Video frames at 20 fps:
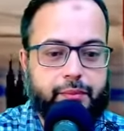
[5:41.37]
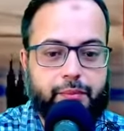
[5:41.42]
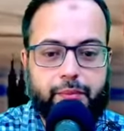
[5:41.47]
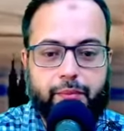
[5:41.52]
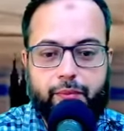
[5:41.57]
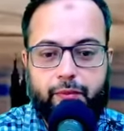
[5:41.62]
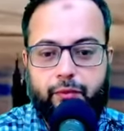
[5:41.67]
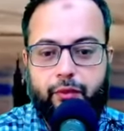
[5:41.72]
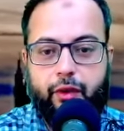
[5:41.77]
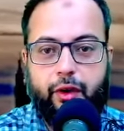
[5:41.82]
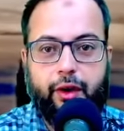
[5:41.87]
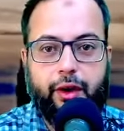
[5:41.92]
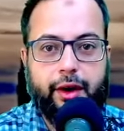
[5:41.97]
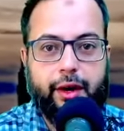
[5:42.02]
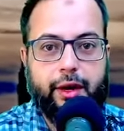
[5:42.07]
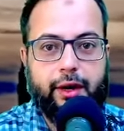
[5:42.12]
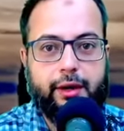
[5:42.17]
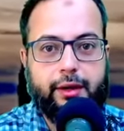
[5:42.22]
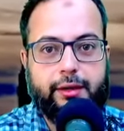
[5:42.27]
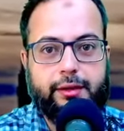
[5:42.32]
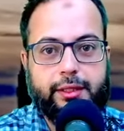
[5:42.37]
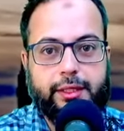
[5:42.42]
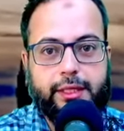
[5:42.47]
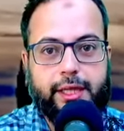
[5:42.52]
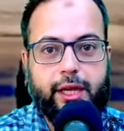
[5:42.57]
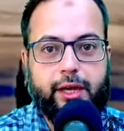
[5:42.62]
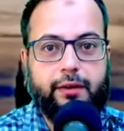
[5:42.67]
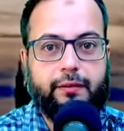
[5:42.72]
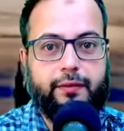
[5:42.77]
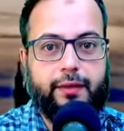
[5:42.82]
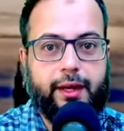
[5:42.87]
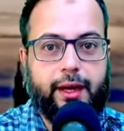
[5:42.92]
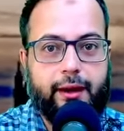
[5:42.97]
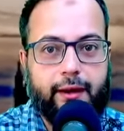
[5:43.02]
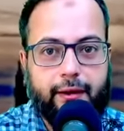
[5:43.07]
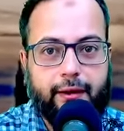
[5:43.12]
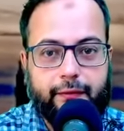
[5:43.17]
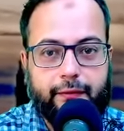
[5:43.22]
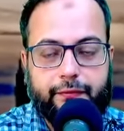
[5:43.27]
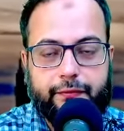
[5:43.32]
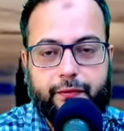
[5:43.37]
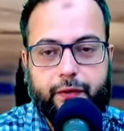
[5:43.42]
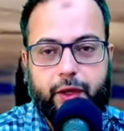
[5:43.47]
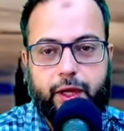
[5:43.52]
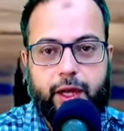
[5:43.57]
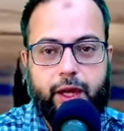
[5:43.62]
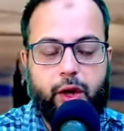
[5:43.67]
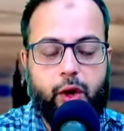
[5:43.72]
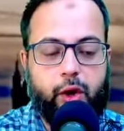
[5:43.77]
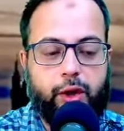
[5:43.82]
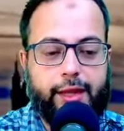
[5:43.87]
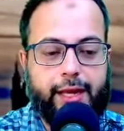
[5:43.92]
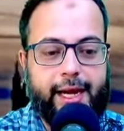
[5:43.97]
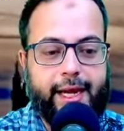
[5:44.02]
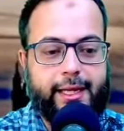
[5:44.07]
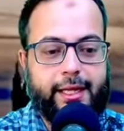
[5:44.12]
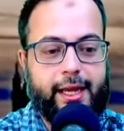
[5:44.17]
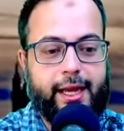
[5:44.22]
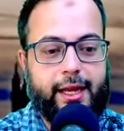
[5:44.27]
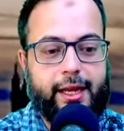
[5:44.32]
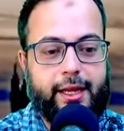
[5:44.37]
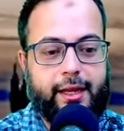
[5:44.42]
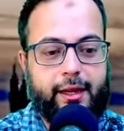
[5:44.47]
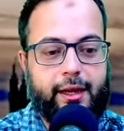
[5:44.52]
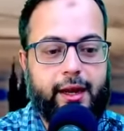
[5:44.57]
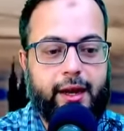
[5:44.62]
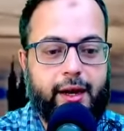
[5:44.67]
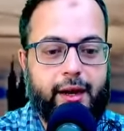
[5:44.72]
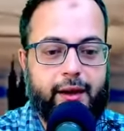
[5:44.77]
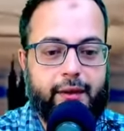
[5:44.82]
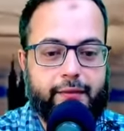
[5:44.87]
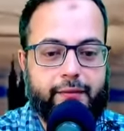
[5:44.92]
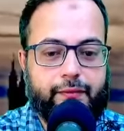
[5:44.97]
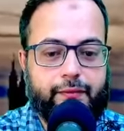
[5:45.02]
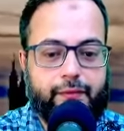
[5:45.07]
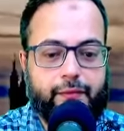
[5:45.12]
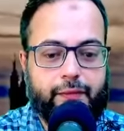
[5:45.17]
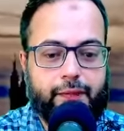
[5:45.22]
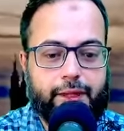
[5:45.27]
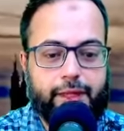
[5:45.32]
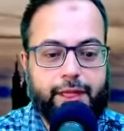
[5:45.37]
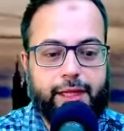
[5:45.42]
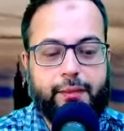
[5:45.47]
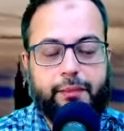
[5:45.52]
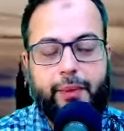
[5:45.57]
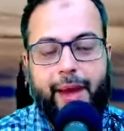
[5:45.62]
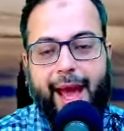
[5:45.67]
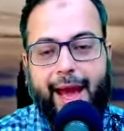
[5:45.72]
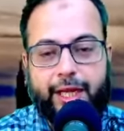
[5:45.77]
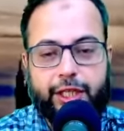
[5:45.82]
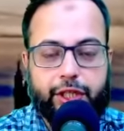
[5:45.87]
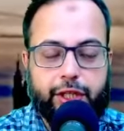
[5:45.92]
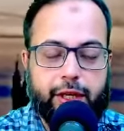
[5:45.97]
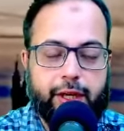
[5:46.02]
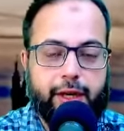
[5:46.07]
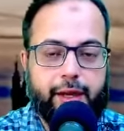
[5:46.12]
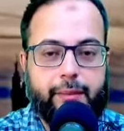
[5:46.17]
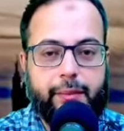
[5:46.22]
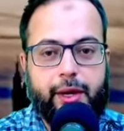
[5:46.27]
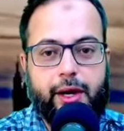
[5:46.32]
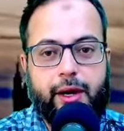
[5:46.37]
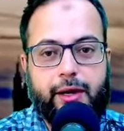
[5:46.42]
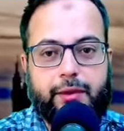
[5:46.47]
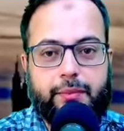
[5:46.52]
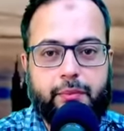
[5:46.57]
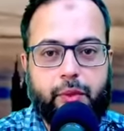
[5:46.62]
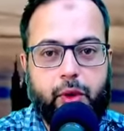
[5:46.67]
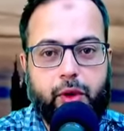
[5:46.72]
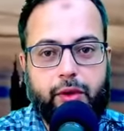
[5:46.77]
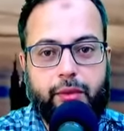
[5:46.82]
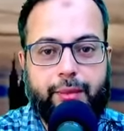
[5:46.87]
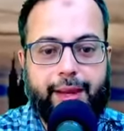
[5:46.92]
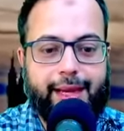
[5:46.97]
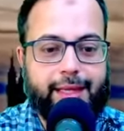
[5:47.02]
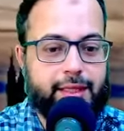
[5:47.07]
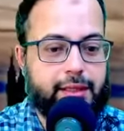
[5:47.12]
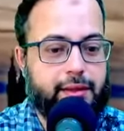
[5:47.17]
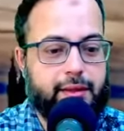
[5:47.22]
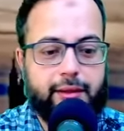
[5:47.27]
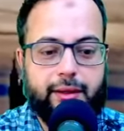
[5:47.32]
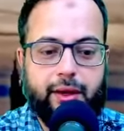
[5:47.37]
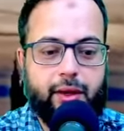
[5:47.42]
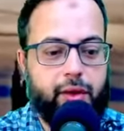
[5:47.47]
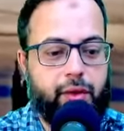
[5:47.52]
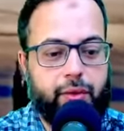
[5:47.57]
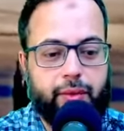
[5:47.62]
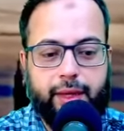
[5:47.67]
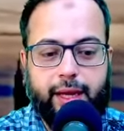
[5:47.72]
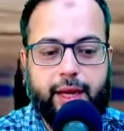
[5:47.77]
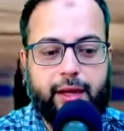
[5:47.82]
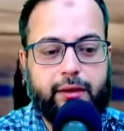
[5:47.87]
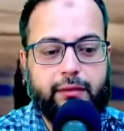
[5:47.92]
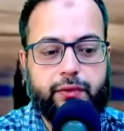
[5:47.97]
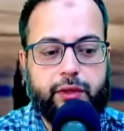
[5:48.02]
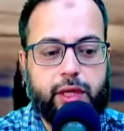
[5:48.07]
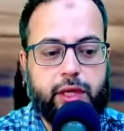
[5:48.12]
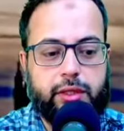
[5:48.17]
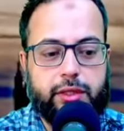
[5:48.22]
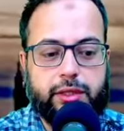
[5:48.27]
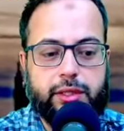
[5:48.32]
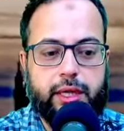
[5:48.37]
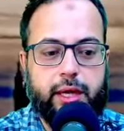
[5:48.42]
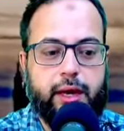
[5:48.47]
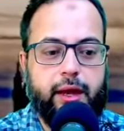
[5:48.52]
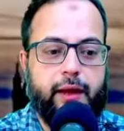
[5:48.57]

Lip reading: for the sake of love, or that they're in love, or that they're passionate about polo match. No, none of those.